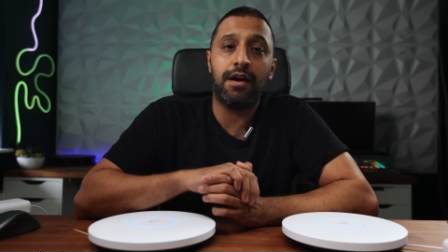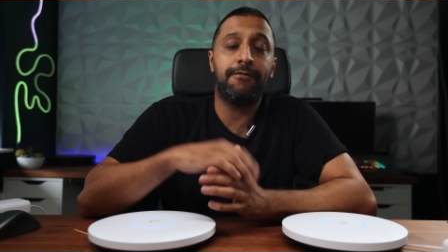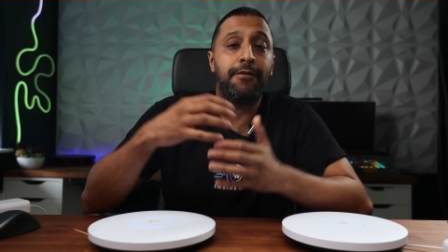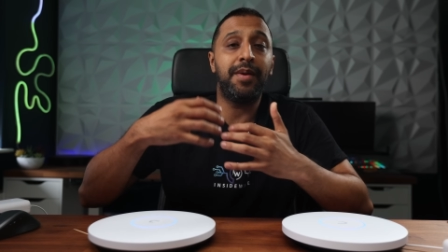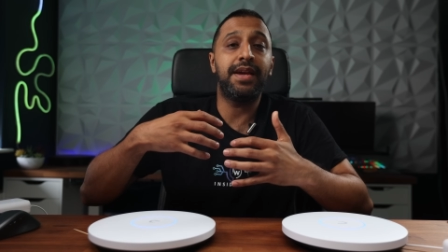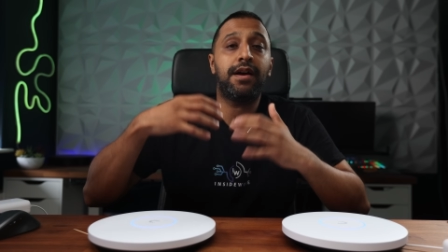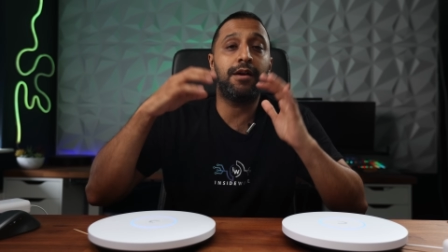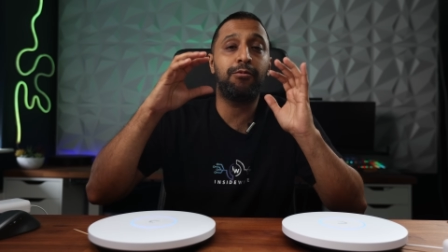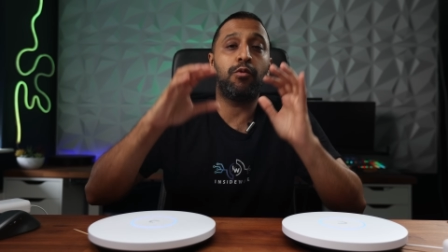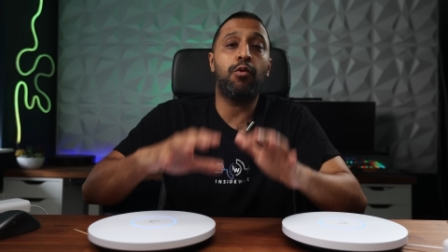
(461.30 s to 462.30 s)
For me, I
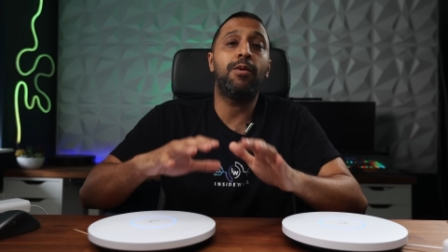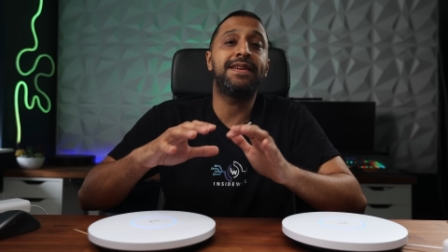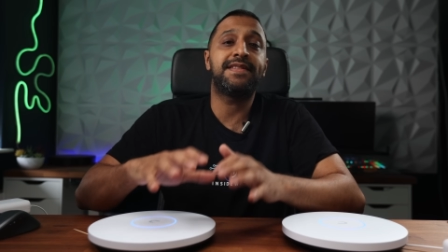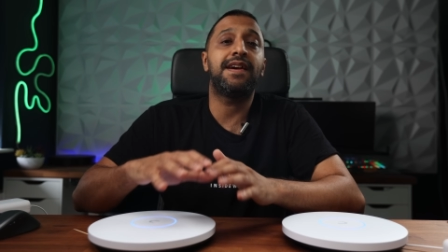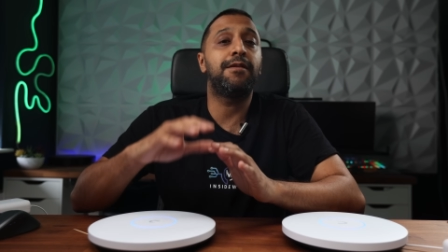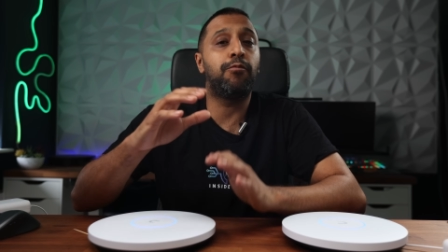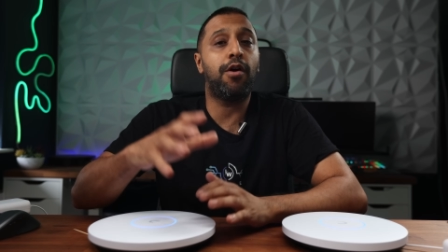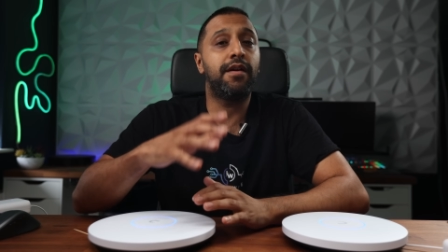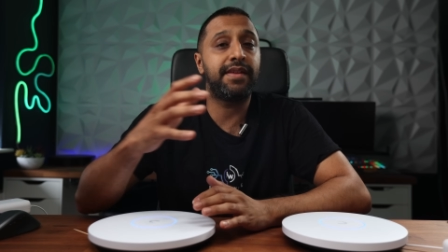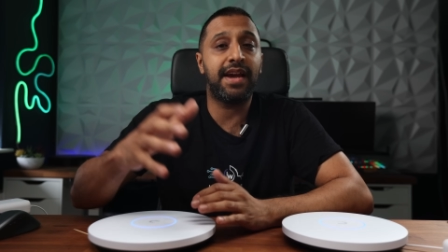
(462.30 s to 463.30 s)
will always say
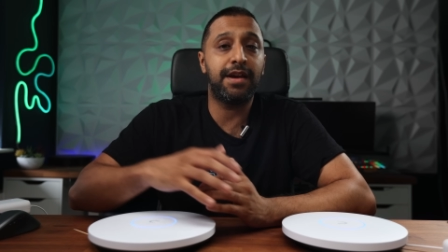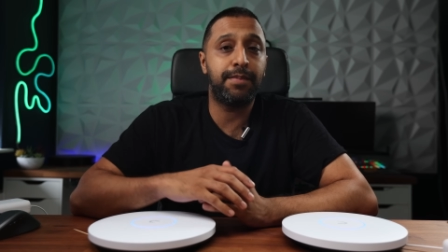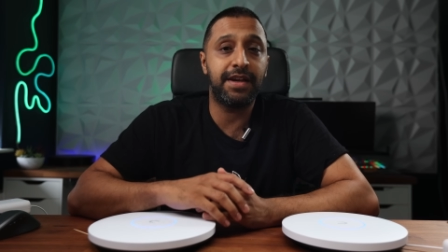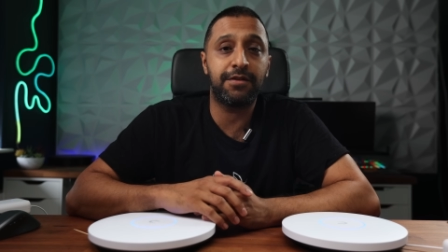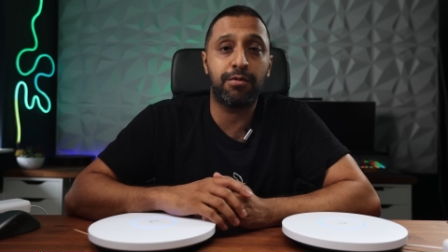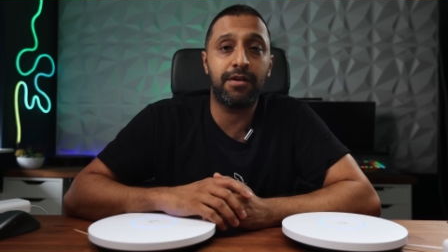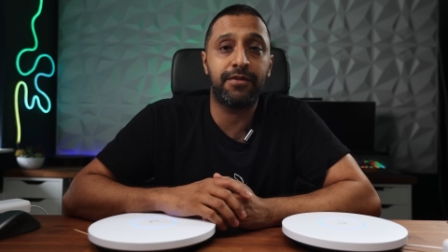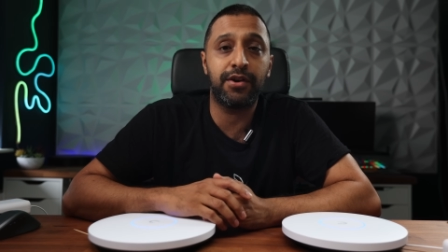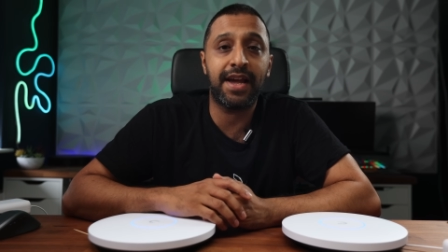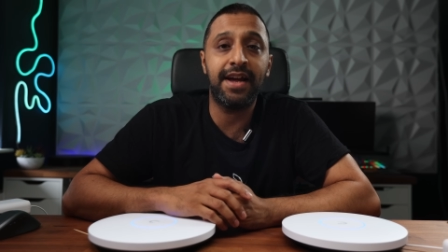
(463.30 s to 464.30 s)
wire the APs wherever
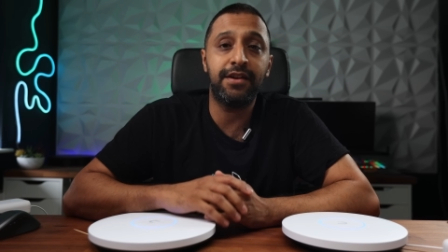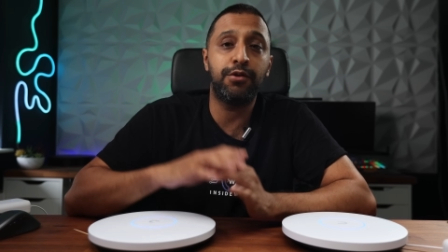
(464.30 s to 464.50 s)
you can.